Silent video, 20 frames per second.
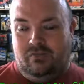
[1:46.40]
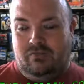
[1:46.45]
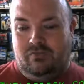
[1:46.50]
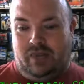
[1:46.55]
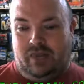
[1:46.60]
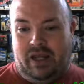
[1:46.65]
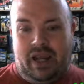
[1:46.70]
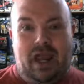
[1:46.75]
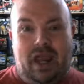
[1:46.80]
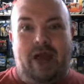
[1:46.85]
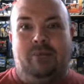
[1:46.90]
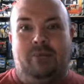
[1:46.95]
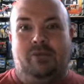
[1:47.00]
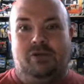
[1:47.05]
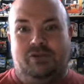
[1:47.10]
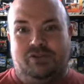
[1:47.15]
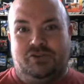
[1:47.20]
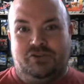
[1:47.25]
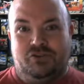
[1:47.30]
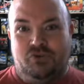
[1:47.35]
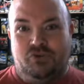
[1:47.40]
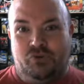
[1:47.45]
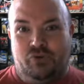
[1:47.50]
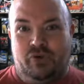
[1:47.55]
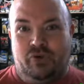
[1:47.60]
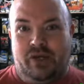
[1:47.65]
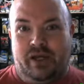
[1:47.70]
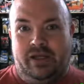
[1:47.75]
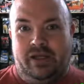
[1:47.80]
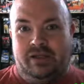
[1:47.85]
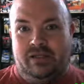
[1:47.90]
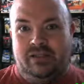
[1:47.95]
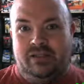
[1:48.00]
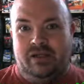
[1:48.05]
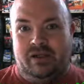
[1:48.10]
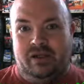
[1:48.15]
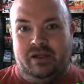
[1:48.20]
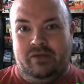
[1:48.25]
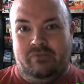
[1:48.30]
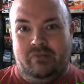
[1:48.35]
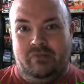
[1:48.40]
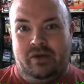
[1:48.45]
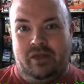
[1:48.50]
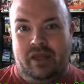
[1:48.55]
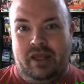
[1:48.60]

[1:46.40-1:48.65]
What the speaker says: my Apple II at the time,